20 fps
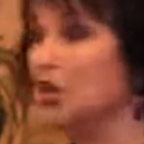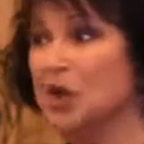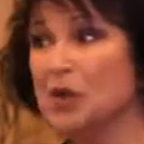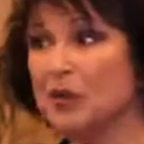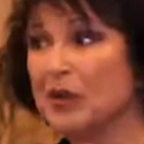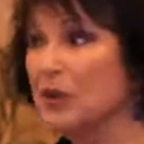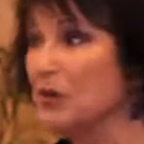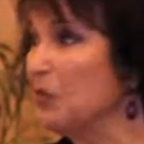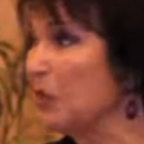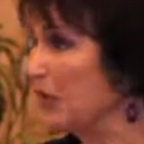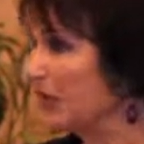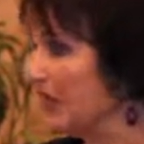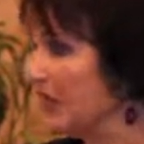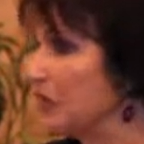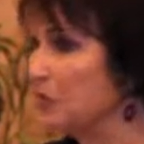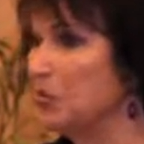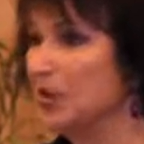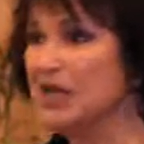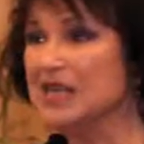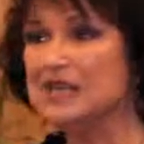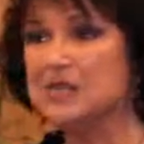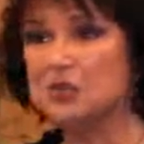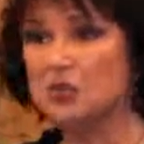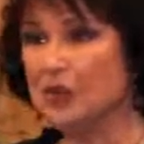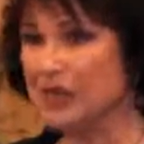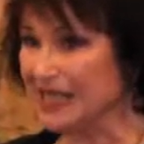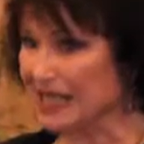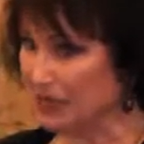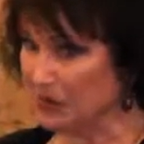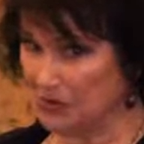knowing where he was,
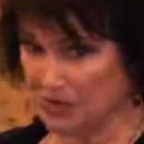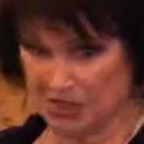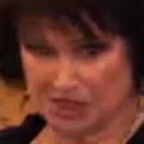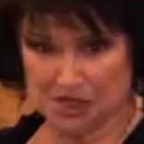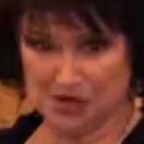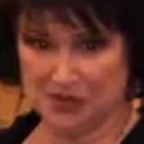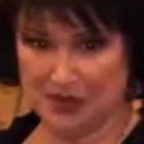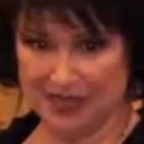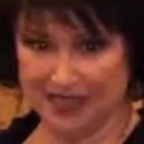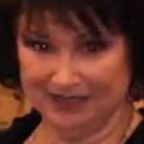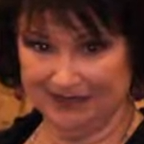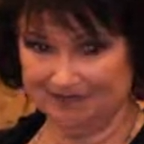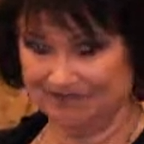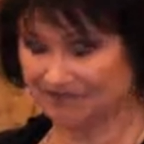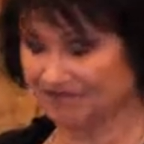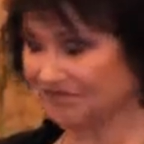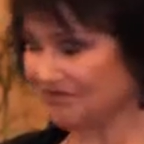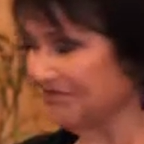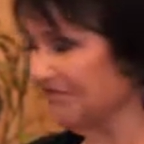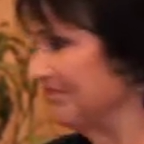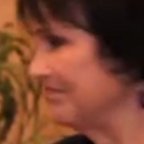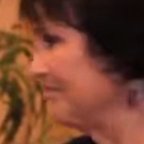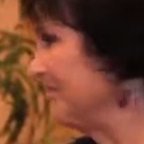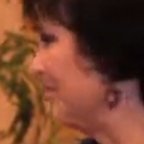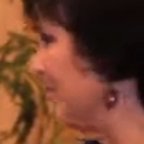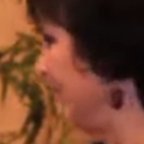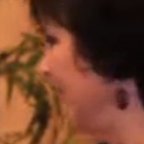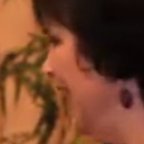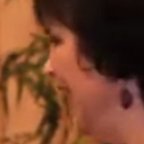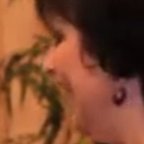what he was doing.
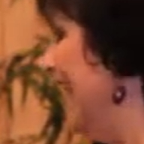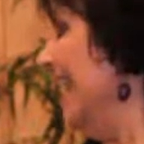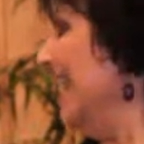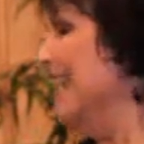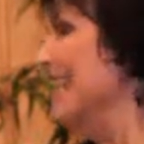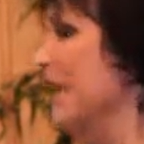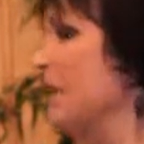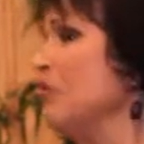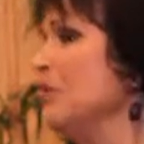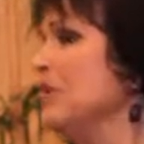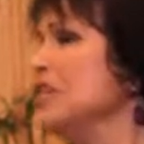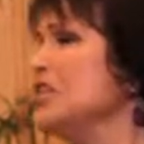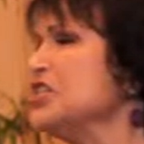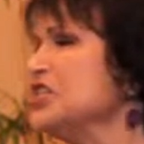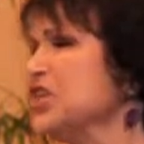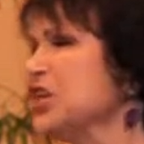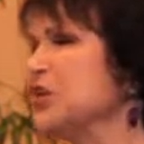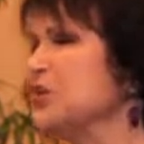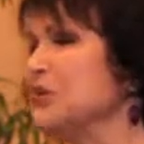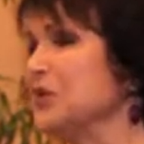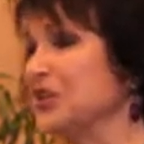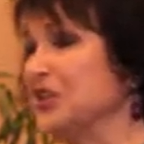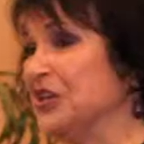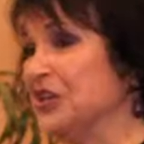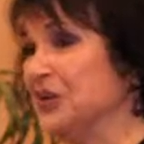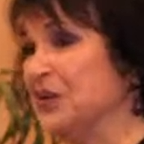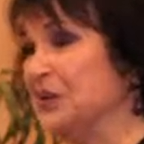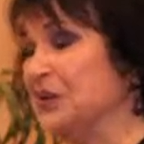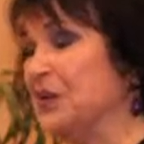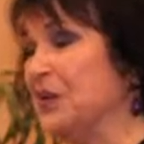Now, I want to share with
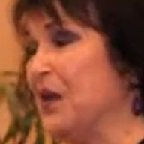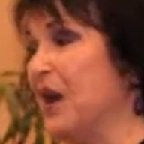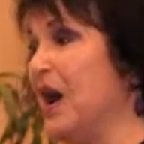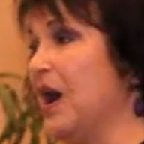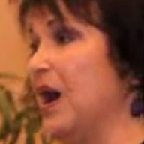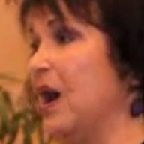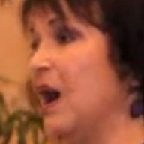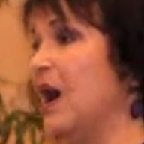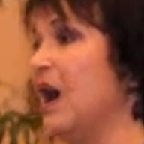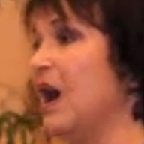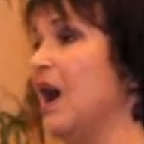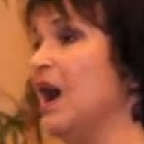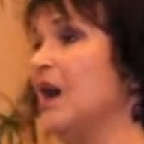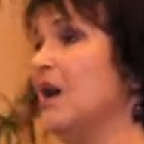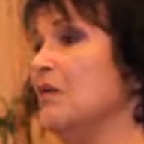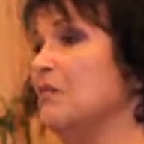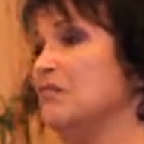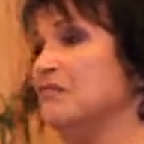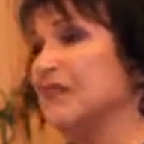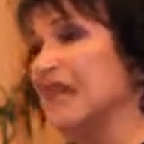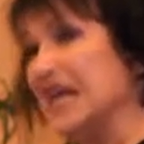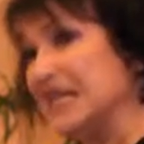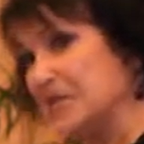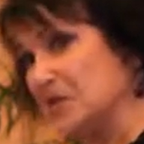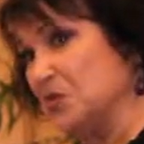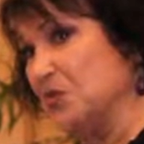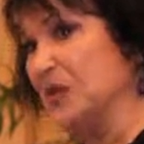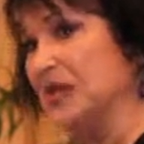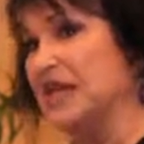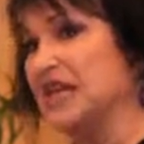you um,
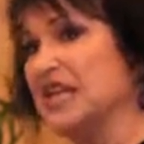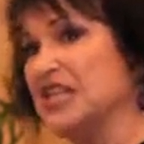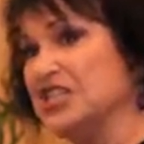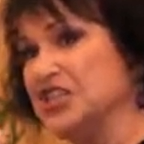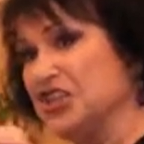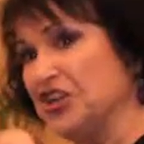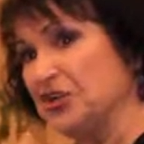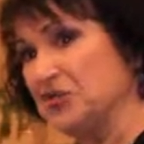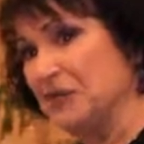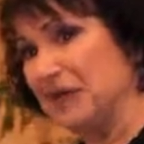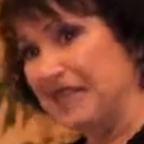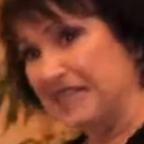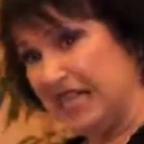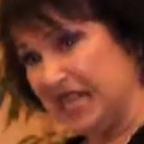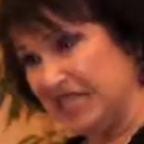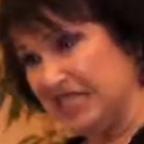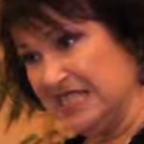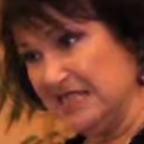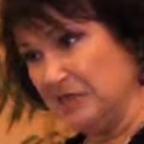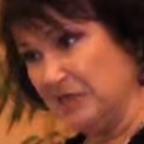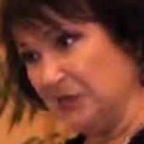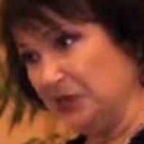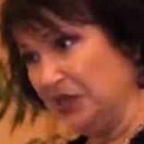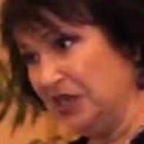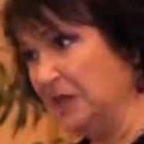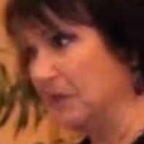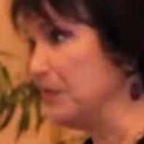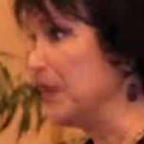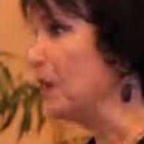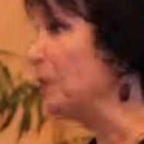last week I shared my
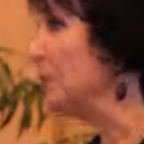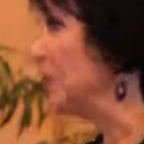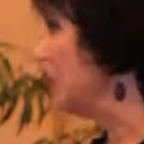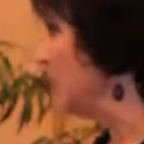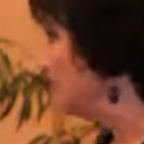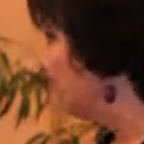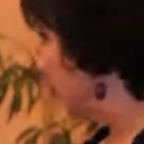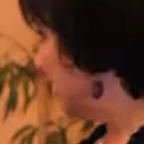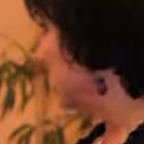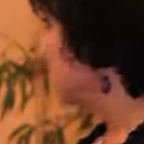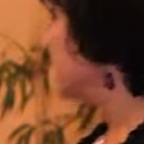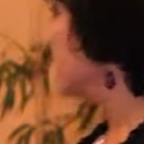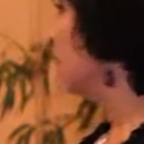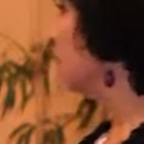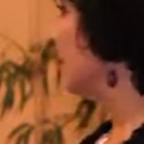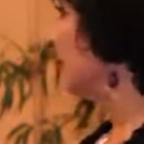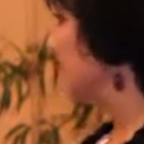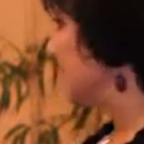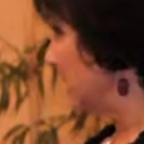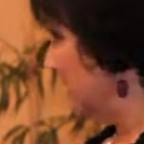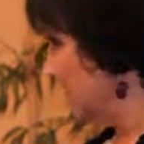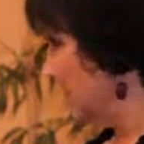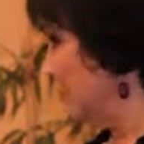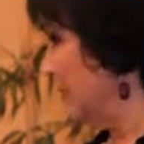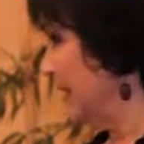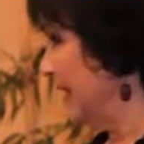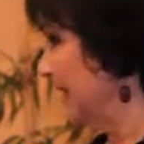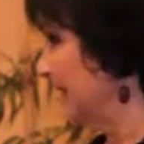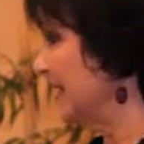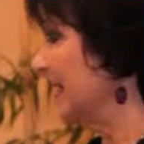testimony about being raised out of my
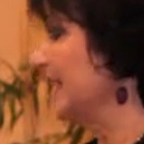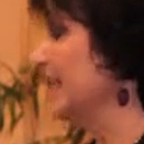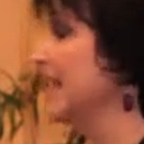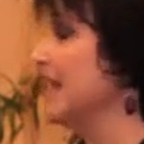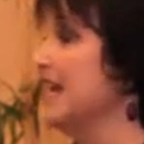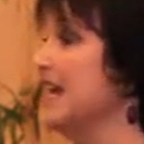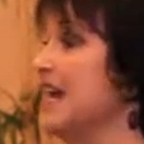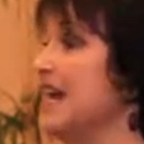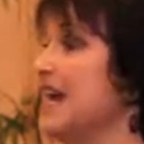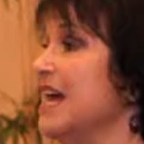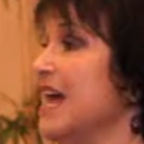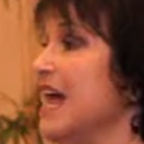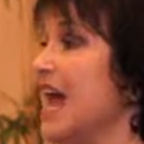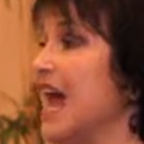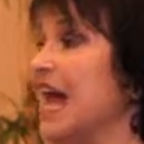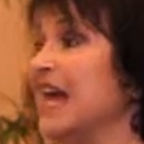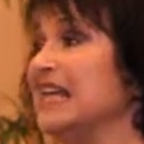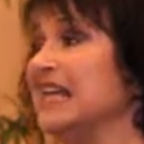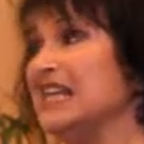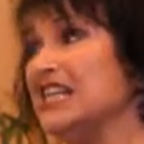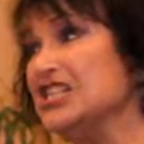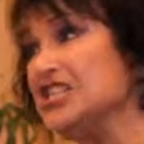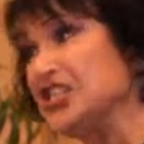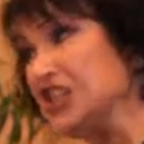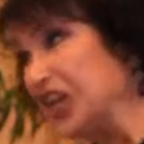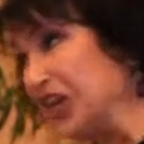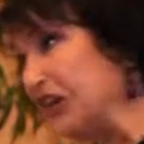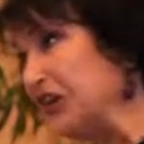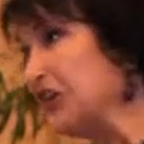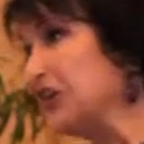deathbed. And I
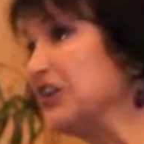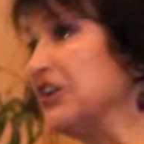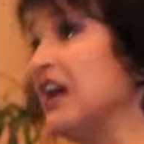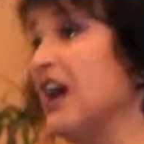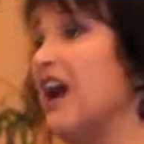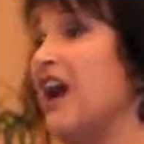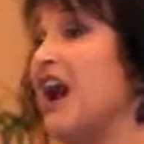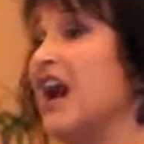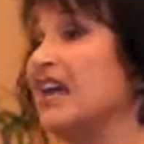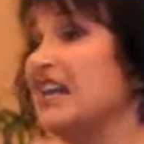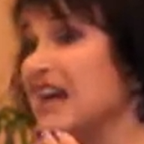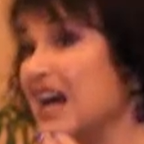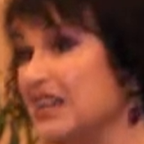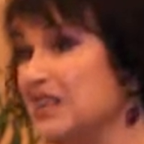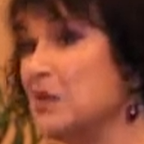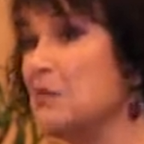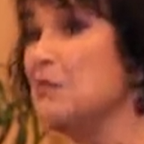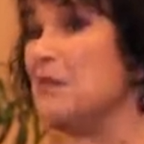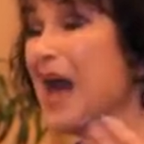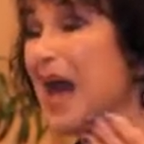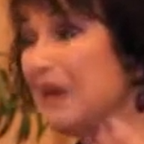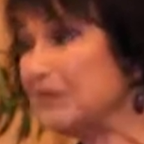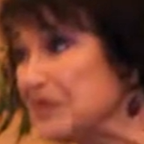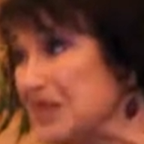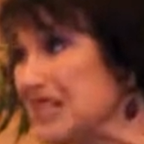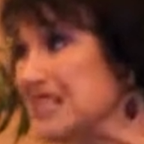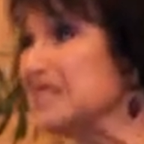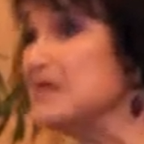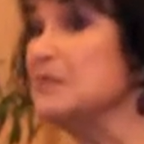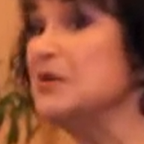shared, I got the
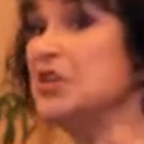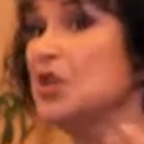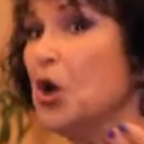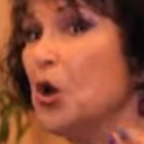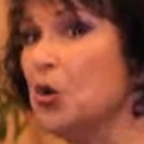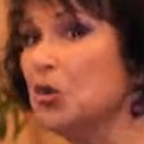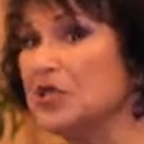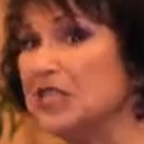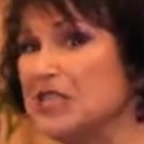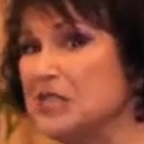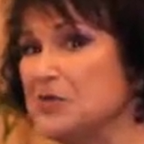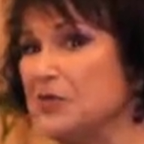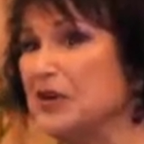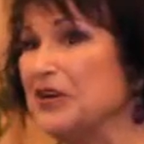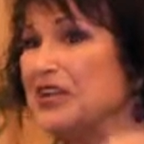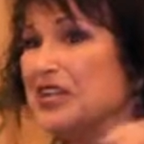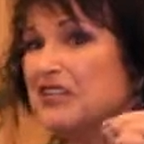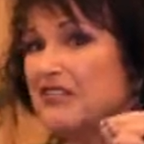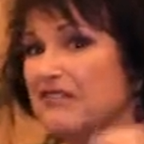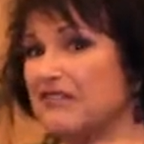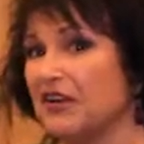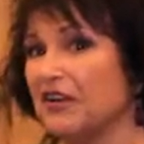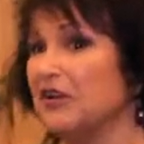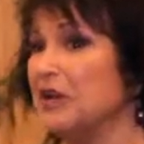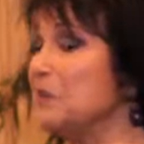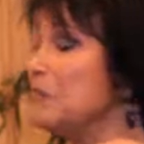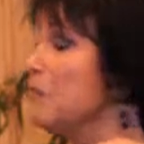baptism in the Holy Spirit at the very